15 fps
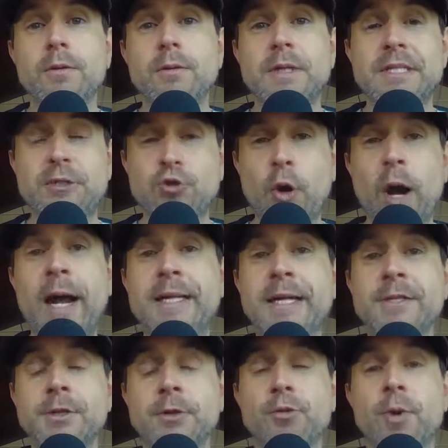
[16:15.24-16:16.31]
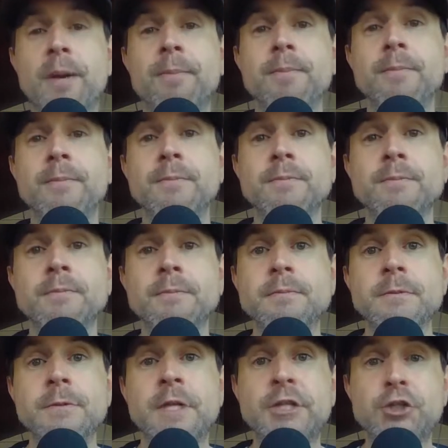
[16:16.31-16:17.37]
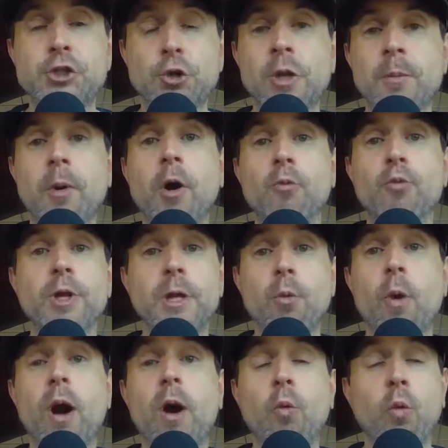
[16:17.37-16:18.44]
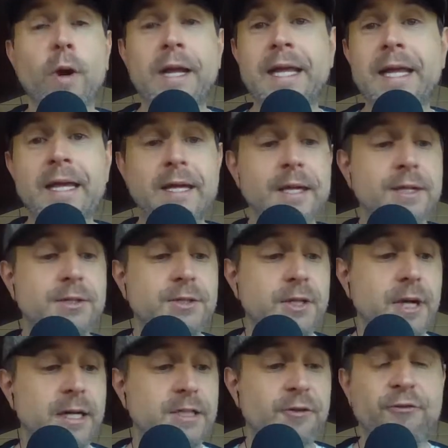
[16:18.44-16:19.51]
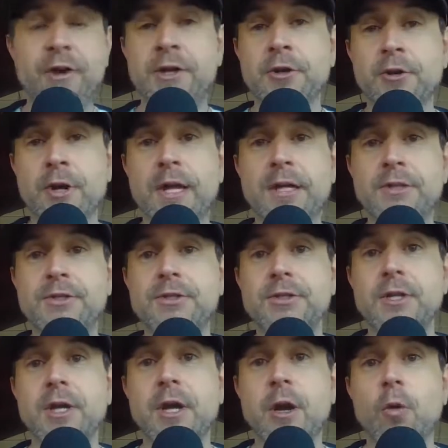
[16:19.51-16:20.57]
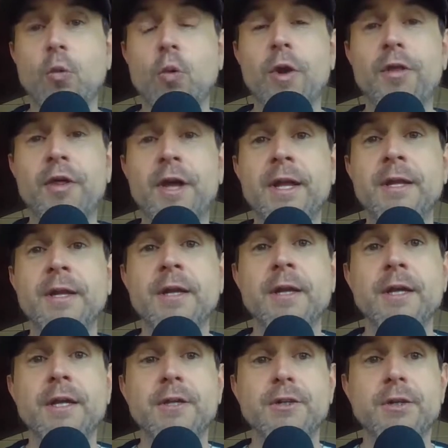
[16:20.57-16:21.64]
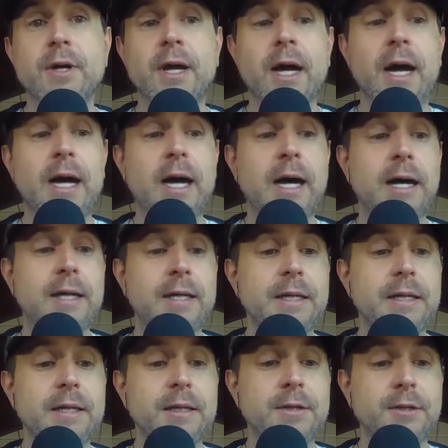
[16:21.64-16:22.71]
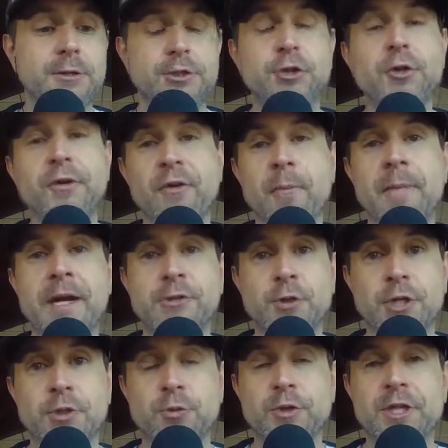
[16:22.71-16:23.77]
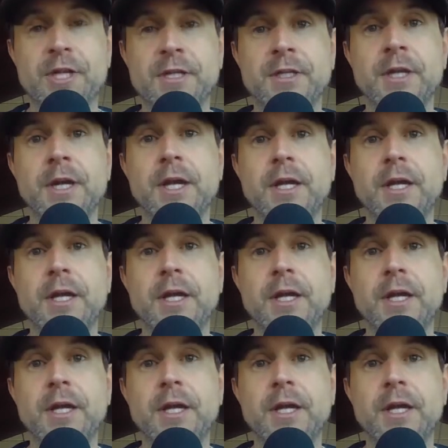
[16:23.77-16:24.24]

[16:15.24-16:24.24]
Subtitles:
He's trying to get to the rim. He's shooting the ball really well when a defender is within, there are two different metrics within,